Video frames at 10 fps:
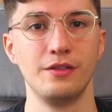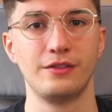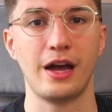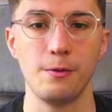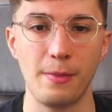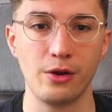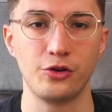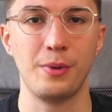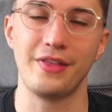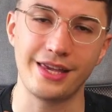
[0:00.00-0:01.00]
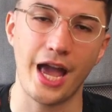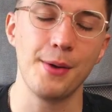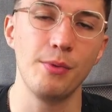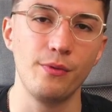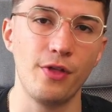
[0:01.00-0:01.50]
Tannenbaum Schmidt, they
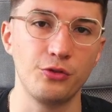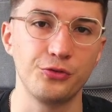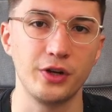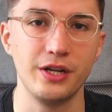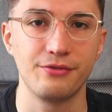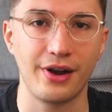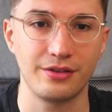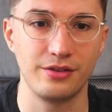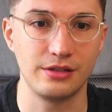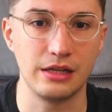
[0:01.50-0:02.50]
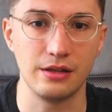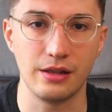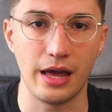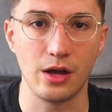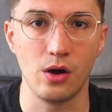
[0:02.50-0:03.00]
came up with those three factors, didn't
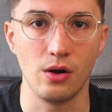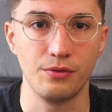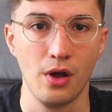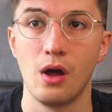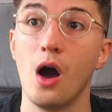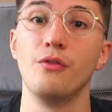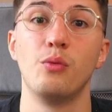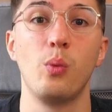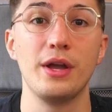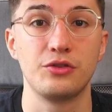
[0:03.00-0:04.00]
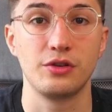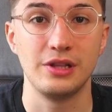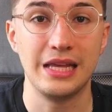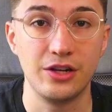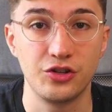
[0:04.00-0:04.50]
they, of which
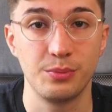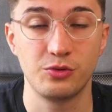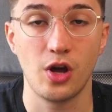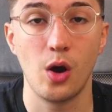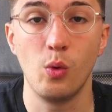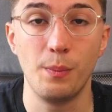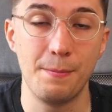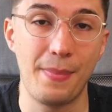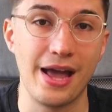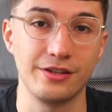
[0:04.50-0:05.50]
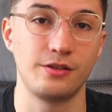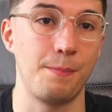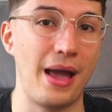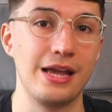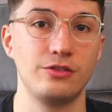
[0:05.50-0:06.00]
leadership style will be best
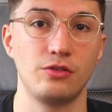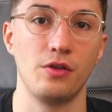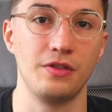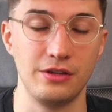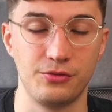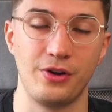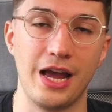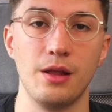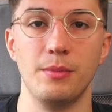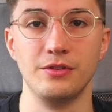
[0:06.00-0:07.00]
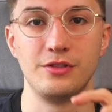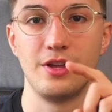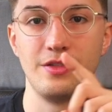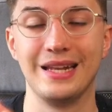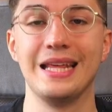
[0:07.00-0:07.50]
based on these three elements:
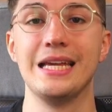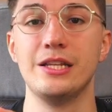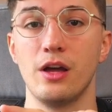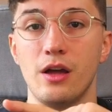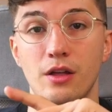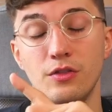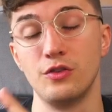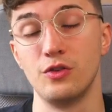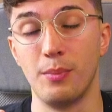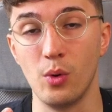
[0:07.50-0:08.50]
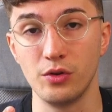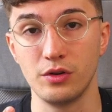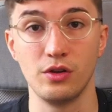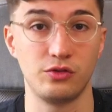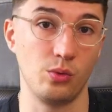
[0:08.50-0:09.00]
the leader, the
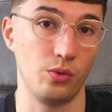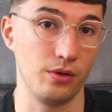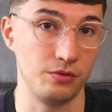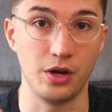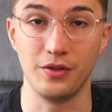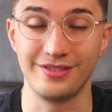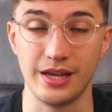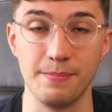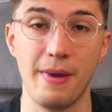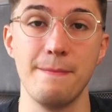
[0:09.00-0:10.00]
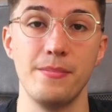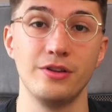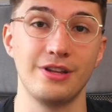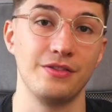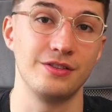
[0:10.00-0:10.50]
subordinates, or the team
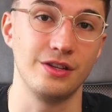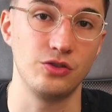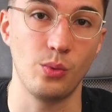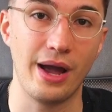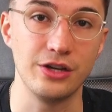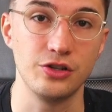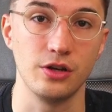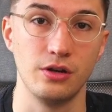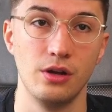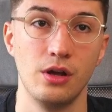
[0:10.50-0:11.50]
members, and the situation.